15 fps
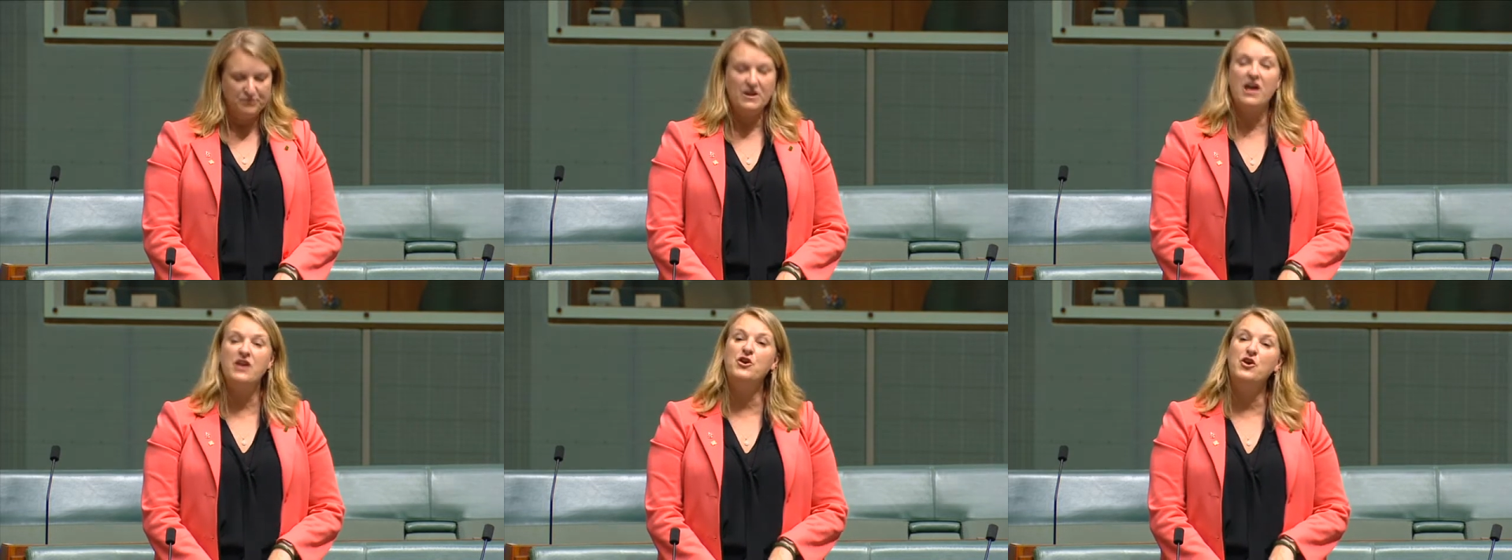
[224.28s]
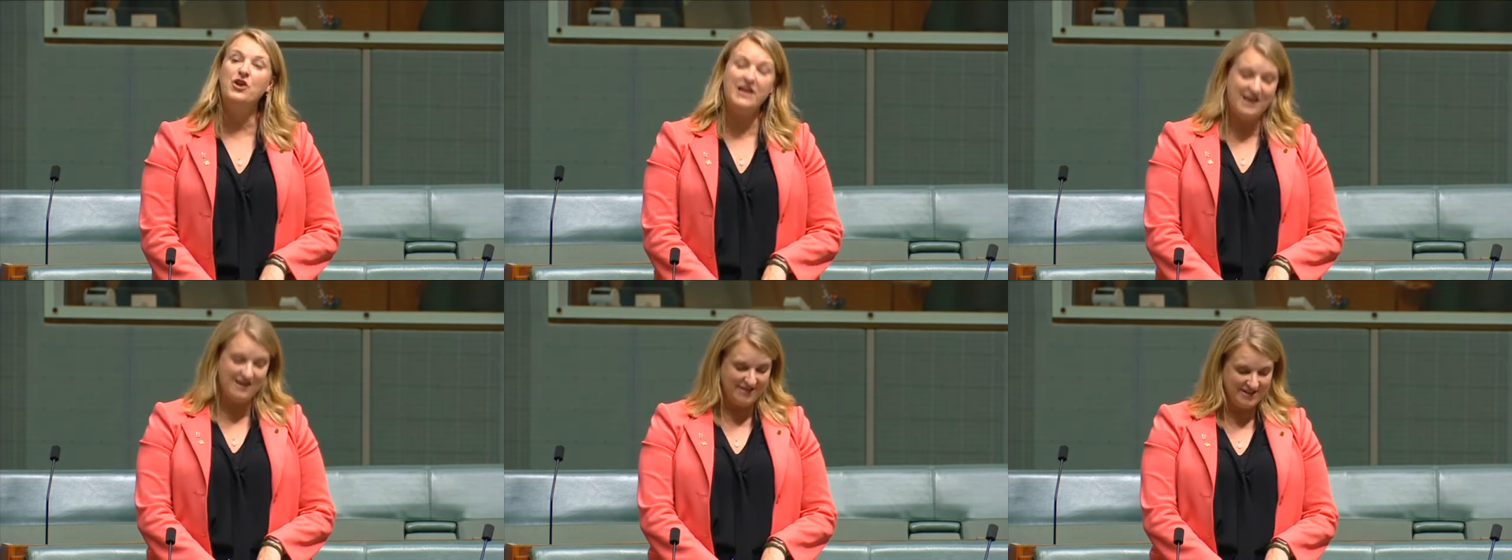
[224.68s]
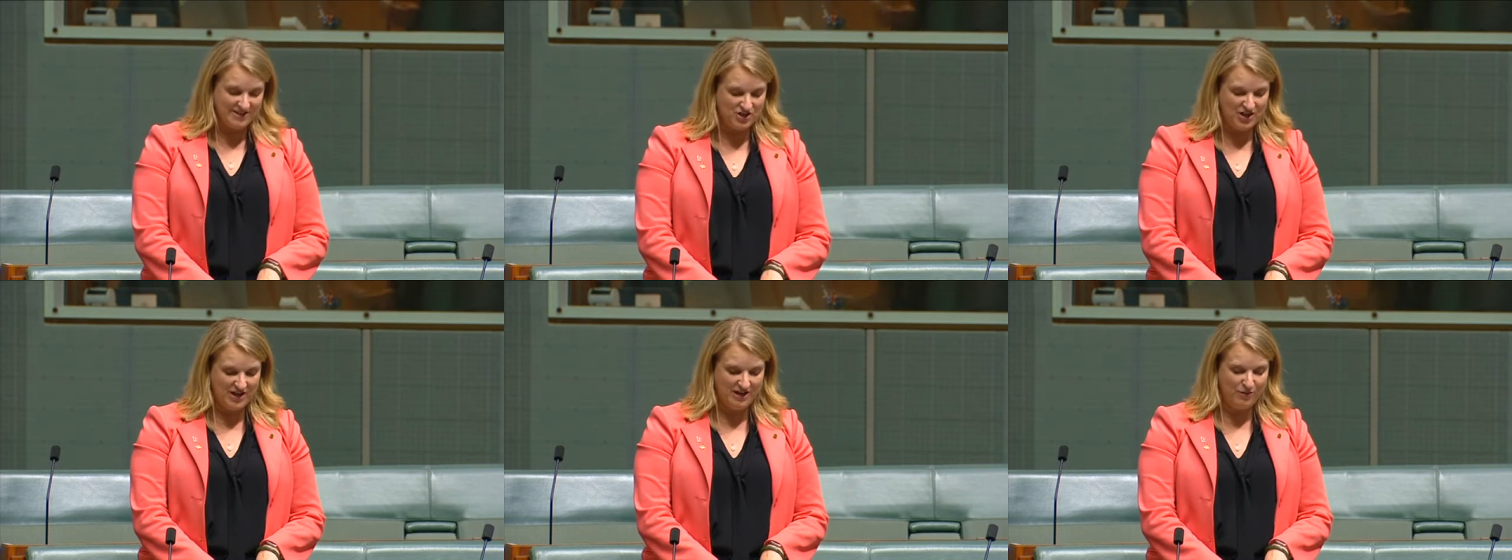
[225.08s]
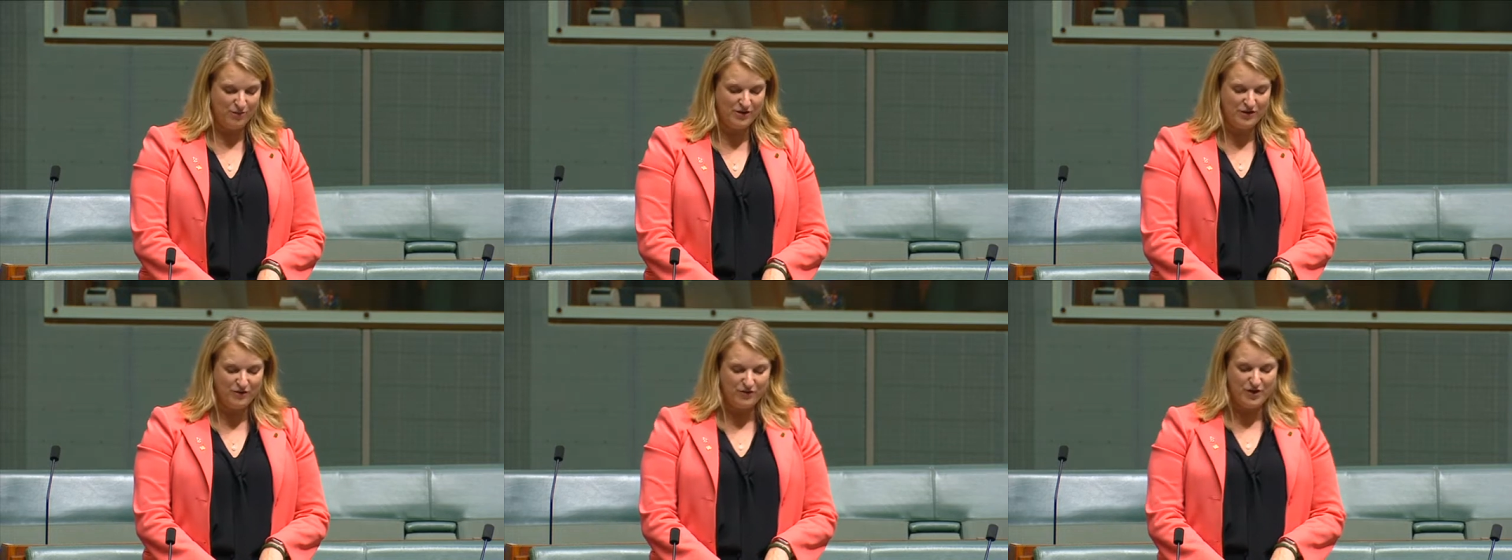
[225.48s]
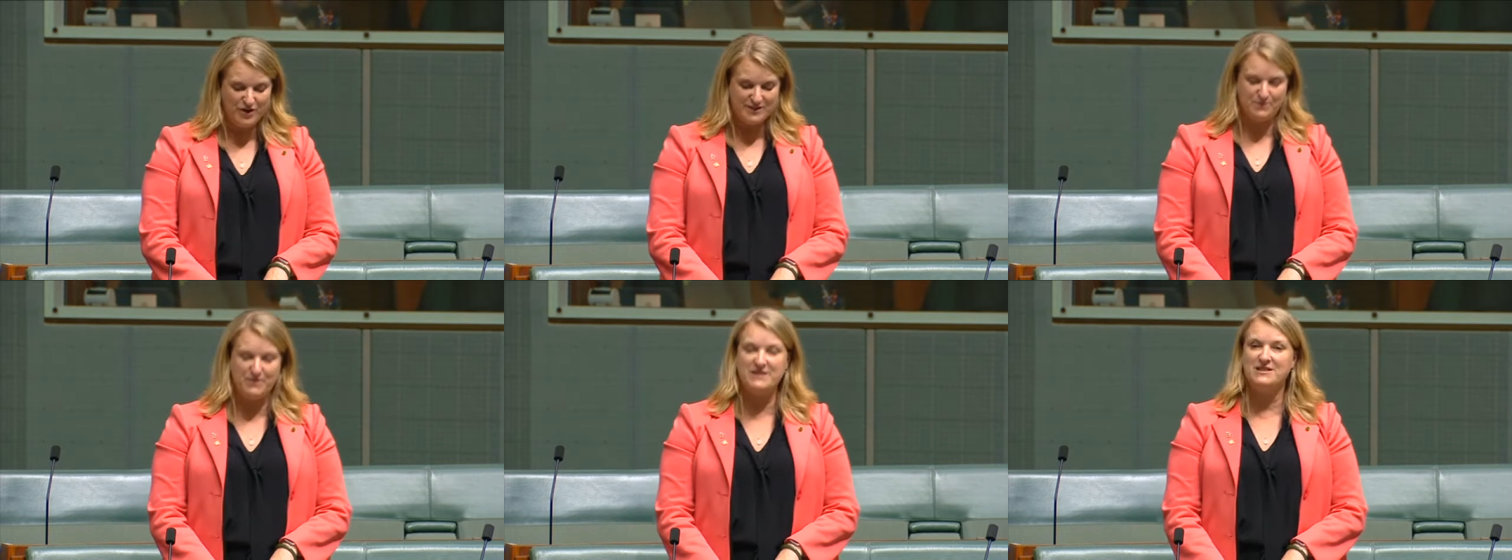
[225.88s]
And earlier this year, one of the
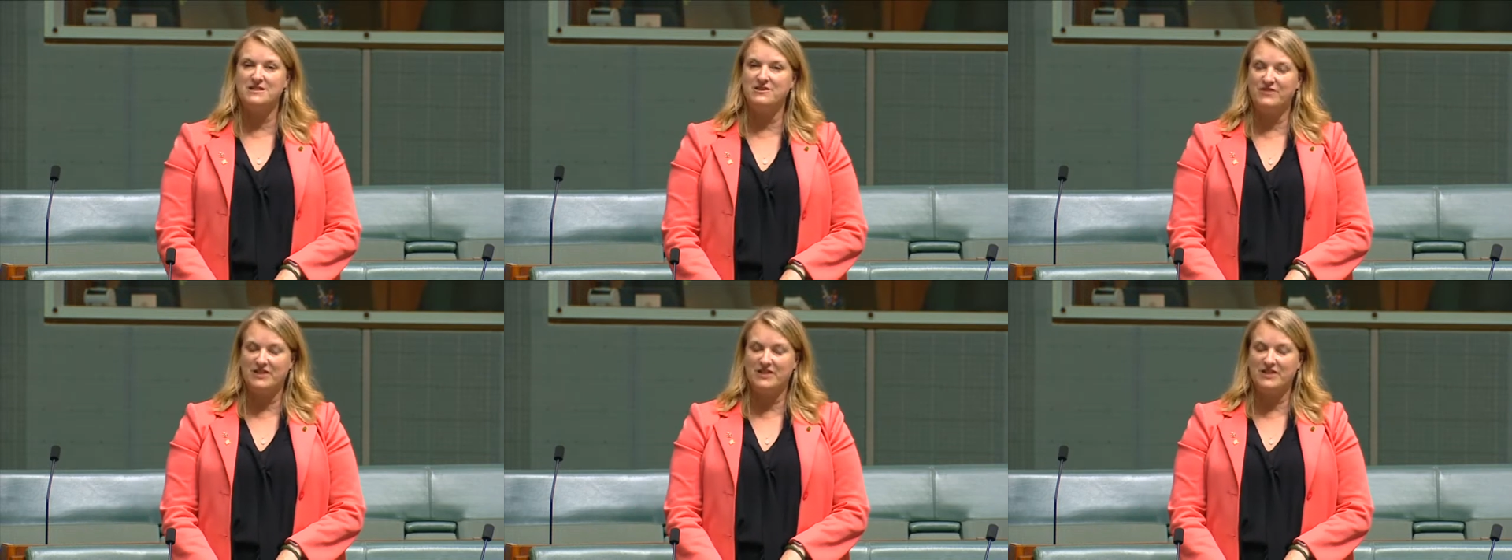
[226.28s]
first pieces of